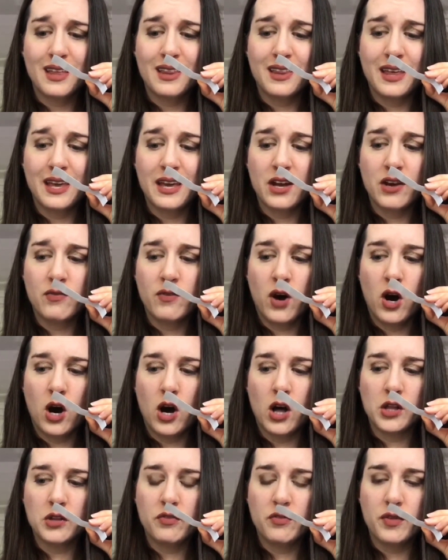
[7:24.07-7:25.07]
Like of
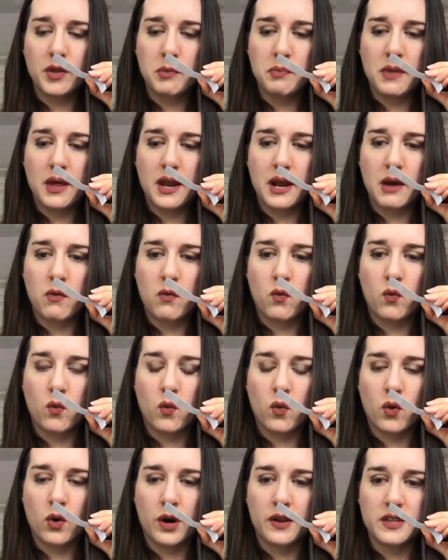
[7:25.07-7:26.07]
all of them that I
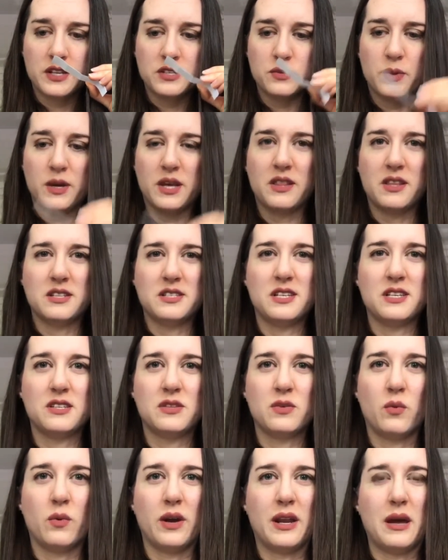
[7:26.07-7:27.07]
wore this week, this is
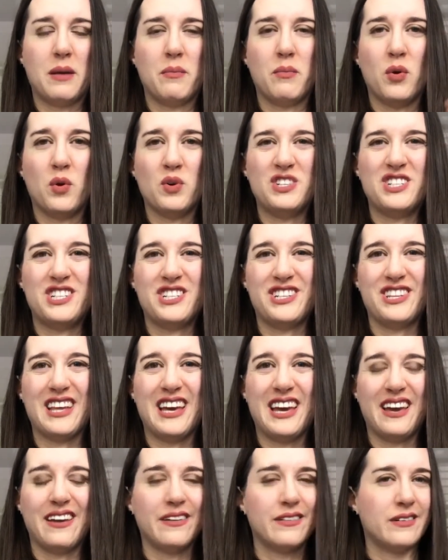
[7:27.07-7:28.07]
the one I'm most
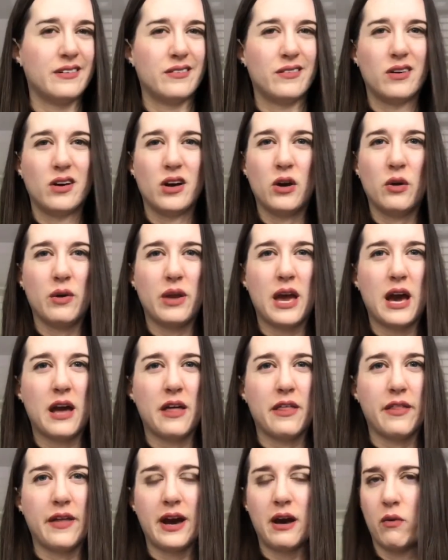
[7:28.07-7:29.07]
like, oh
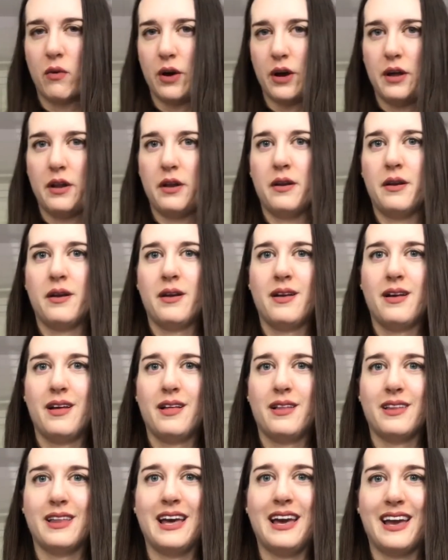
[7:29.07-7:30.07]
yeah, that one.
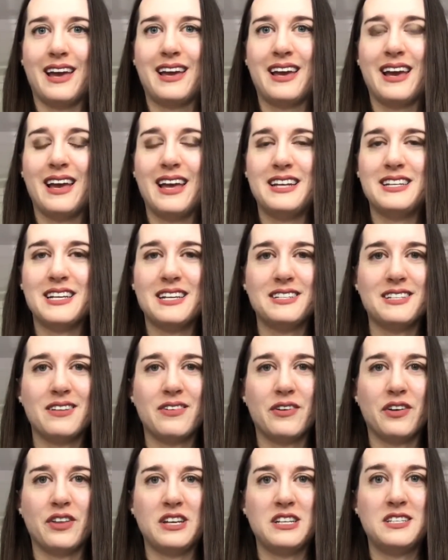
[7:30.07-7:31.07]
Like it doesn't
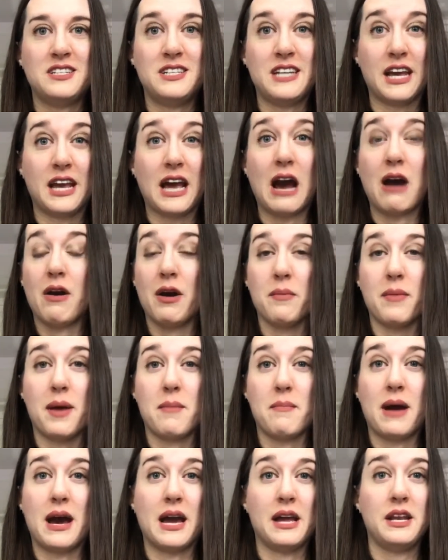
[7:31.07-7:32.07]
really stick out in my
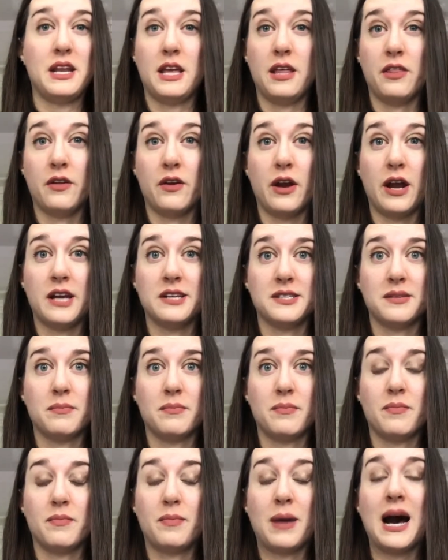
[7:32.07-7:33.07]
mind either as
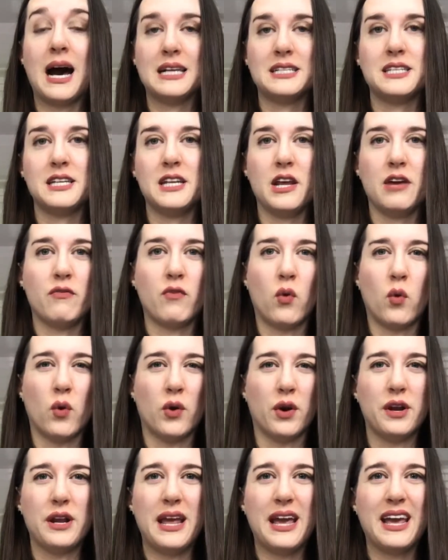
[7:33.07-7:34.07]
positive
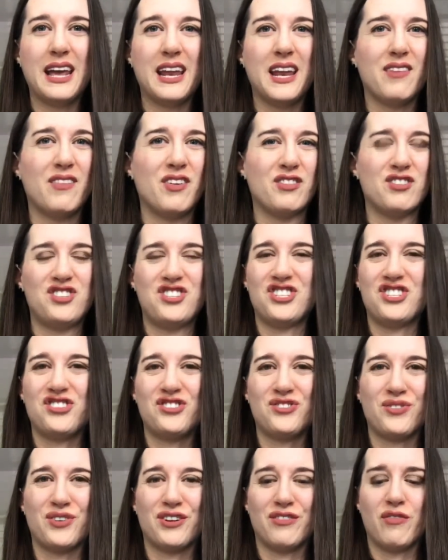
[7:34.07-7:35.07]
or negative. It was just
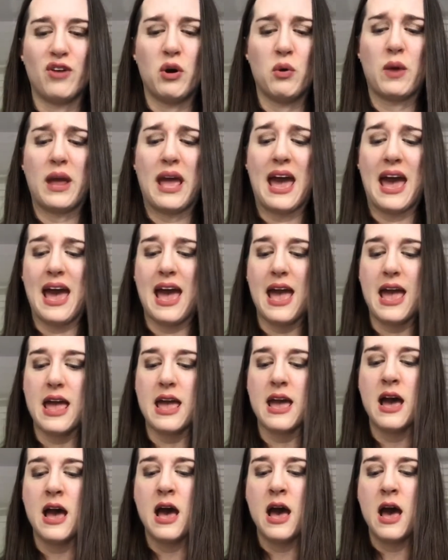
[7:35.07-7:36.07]
sort of okay.